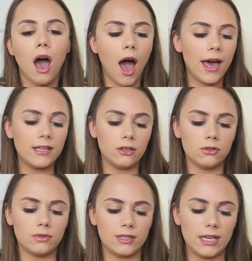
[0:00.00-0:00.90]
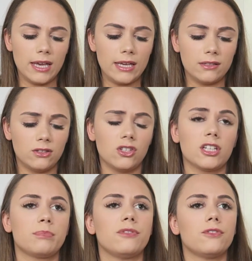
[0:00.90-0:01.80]
I use these
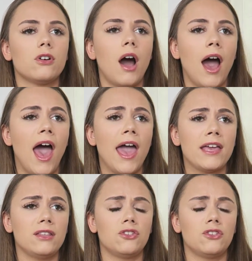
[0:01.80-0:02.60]
just before I